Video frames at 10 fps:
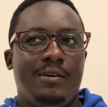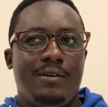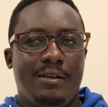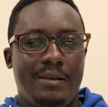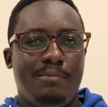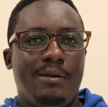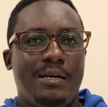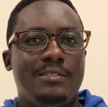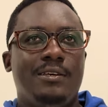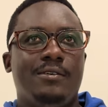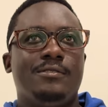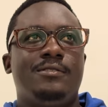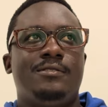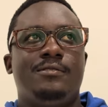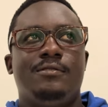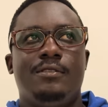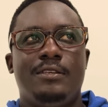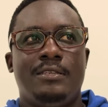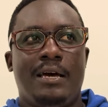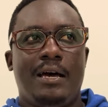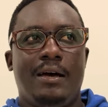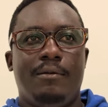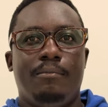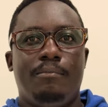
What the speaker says: Red blood cells, these are